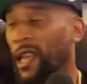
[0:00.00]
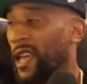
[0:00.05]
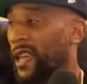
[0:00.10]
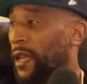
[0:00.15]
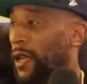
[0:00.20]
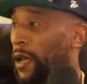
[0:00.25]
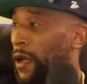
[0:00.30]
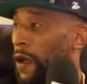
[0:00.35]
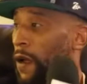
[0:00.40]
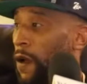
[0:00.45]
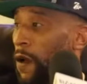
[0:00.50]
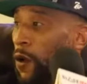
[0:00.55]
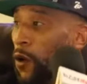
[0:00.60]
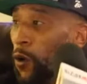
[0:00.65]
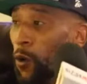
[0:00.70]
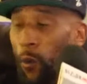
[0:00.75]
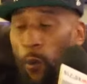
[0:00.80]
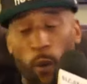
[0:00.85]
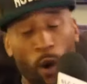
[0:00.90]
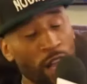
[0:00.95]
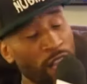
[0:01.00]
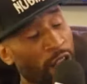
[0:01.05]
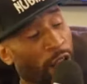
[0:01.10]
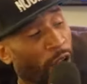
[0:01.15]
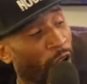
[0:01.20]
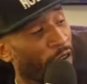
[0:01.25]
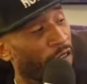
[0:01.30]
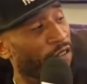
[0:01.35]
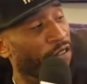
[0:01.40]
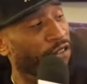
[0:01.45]
like, what
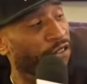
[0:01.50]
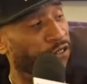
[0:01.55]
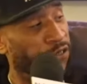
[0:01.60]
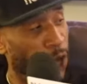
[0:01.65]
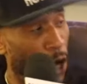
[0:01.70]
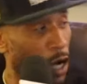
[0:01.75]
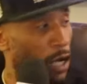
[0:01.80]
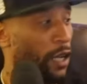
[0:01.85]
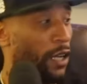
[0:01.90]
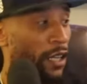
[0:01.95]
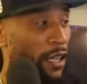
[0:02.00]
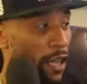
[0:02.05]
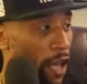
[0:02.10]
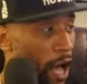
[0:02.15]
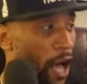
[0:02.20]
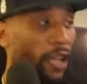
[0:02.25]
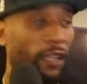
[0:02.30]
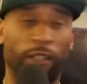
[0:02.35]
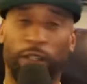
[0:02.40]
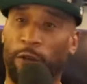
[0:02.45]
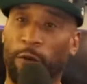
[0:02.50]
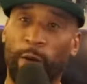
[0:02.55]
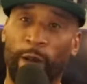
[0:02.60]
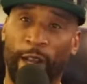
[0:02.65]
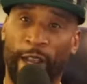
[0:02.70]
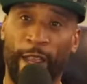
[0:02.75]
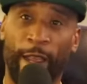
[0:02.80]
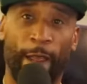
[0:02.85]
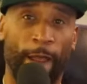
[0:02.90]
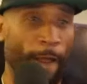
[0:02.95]
the fuck are y'all
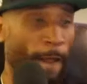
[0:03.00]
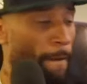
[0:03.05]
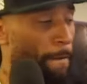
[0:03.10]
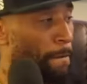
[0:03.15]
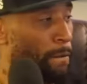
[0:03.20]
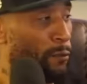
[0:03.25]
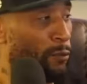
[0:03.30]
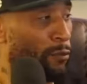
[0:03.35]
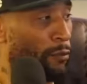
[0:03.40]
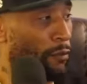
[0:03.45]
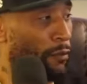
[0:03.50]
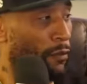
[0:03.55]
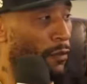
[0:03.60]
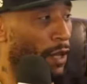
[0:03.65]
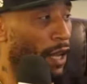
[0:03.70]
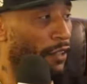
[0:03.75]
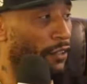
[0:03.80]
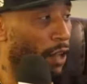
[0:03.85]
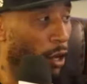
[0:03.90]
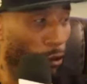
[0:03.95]
doing here? Mm -hmm. Like,